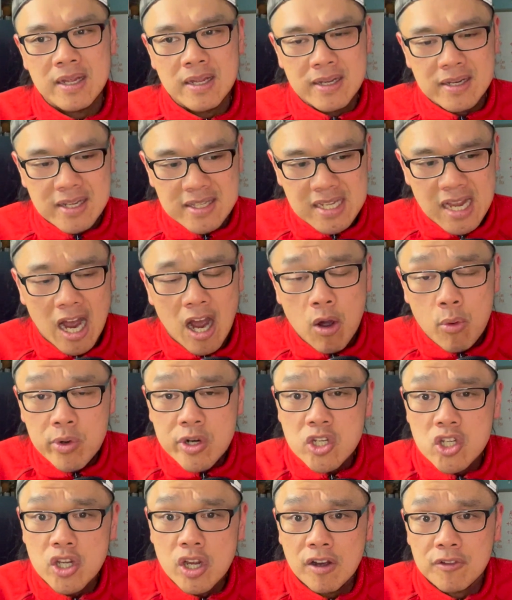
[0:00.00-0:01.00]
That's how I want
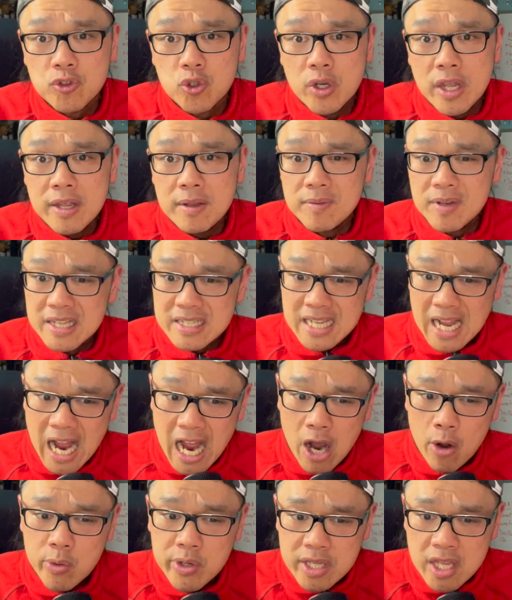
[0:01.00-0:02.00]
to share off today. That's
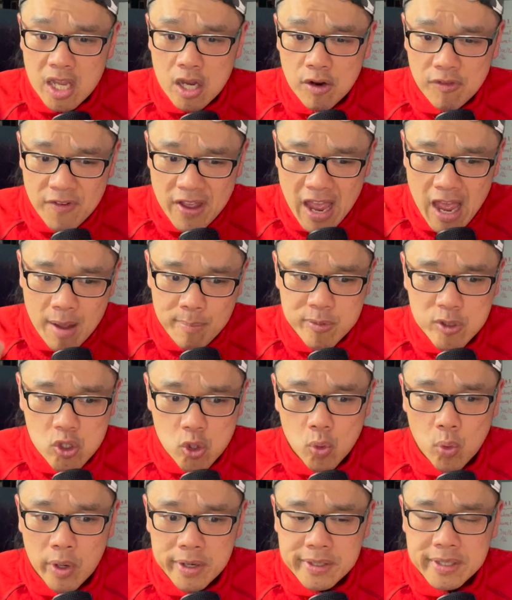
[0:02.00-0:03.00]
how I want to kick off
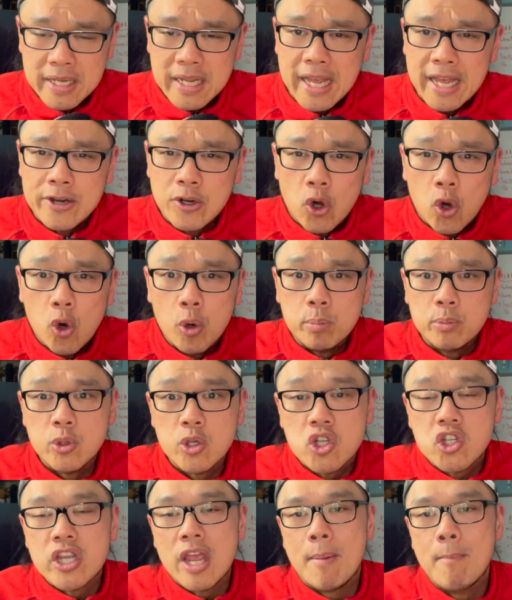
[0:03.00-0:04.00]
episode 1, and hope to
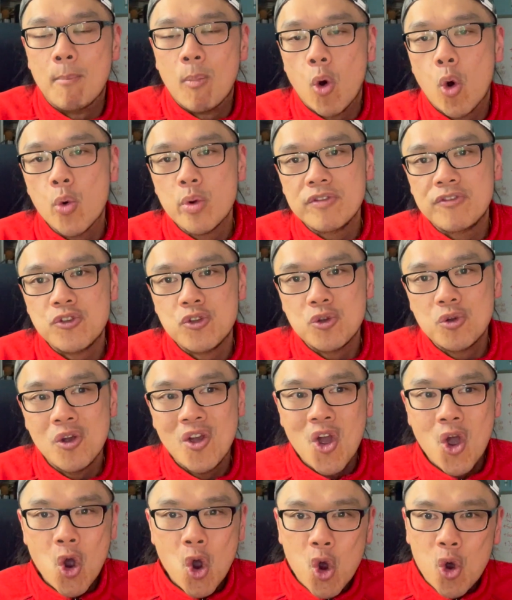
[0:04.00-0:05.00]
share more with you.
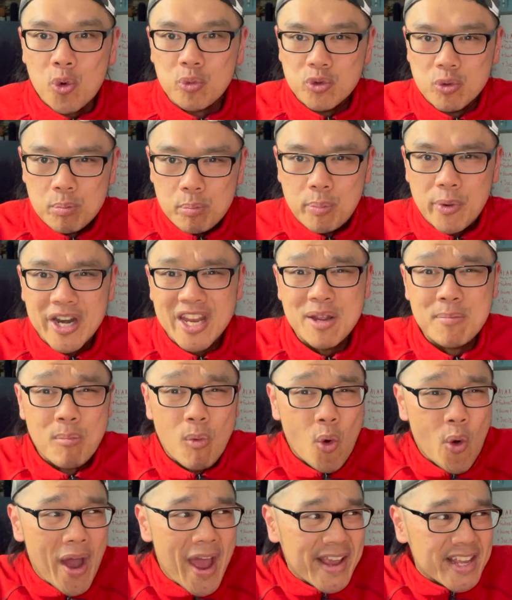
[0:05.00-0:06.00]
Hope to bring in
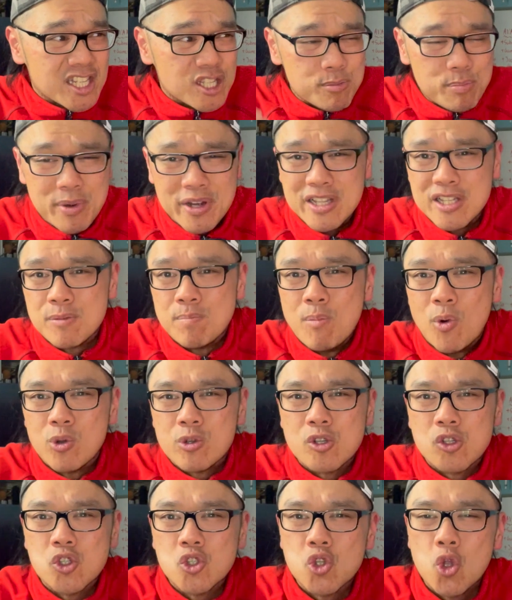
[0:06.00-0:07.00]
more experts, more
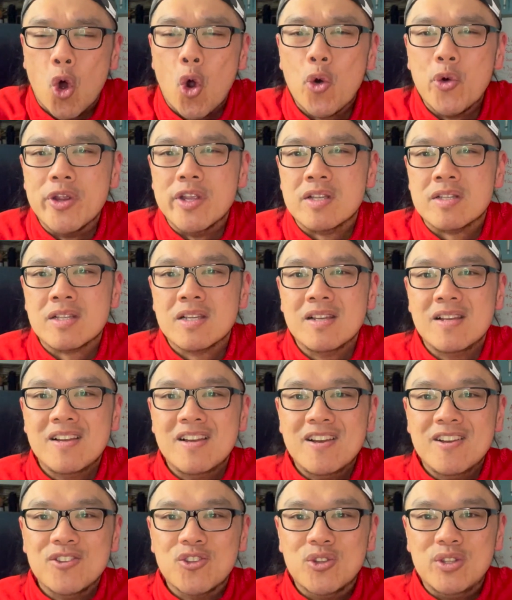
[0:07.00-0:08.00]
stories
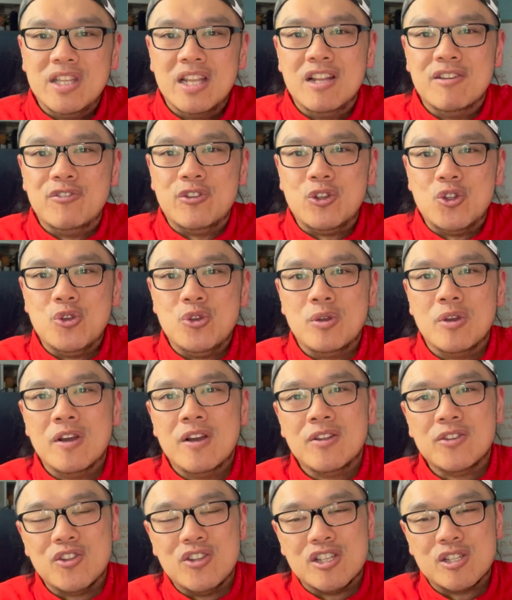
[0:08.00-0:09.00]
to deliver to you,
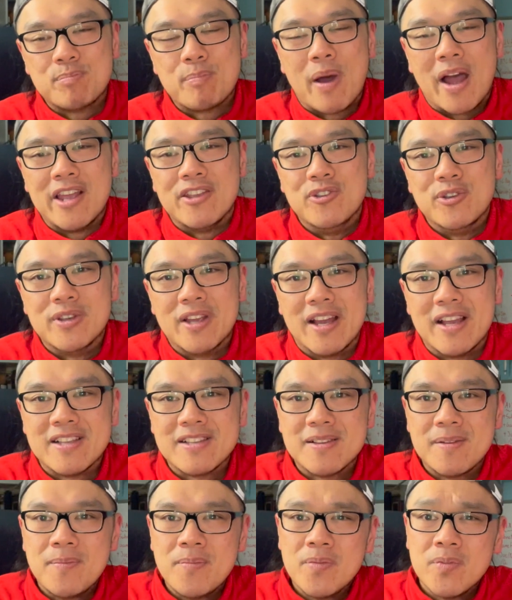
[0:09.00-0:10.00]
to inspire you
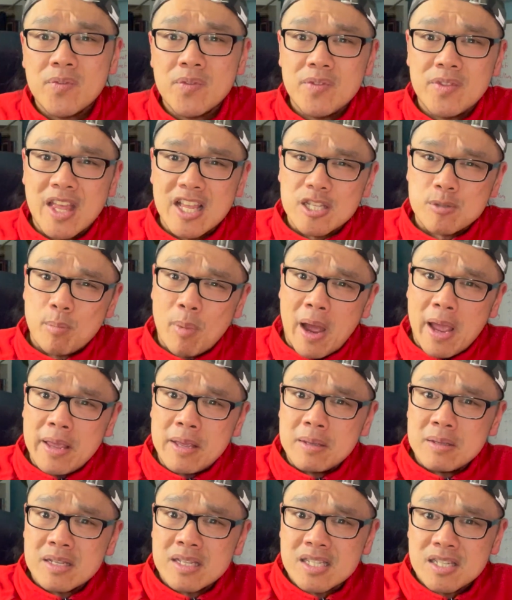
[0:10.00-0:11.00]
guys. That's my
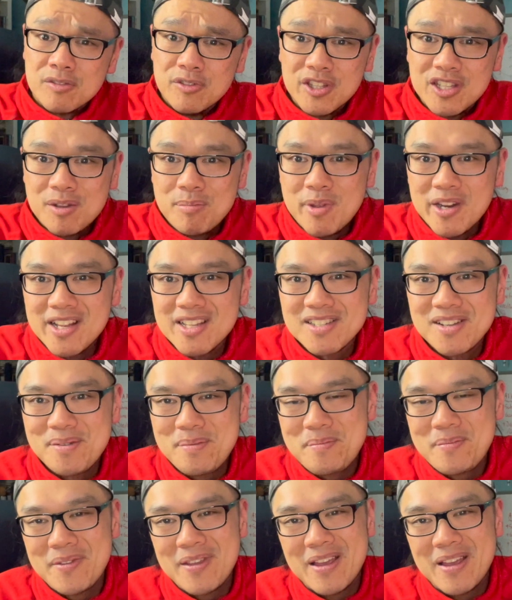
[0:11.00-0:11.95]
17 minutes up.